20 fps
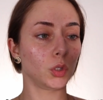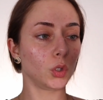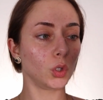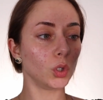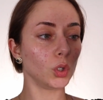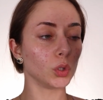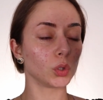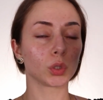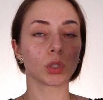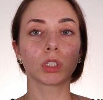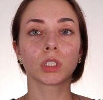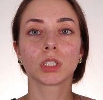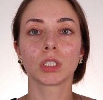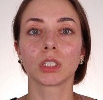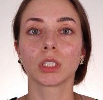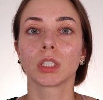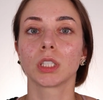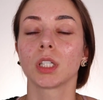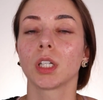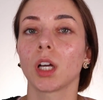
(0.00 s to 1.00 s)
Ooh!
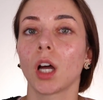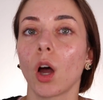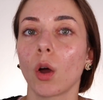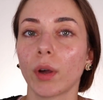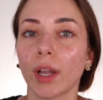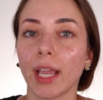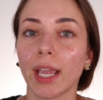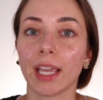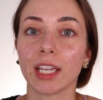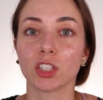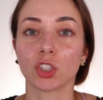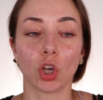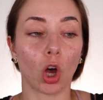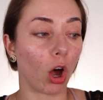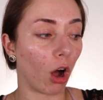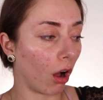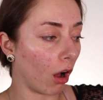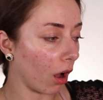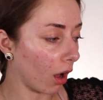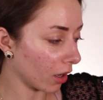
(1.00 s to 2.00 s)
Okay, it's
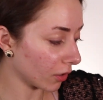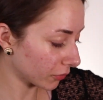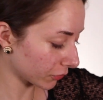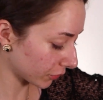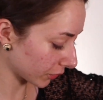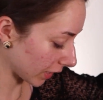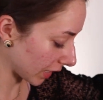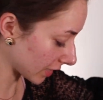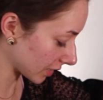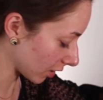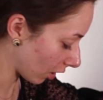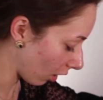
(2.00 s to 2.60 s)
off. It's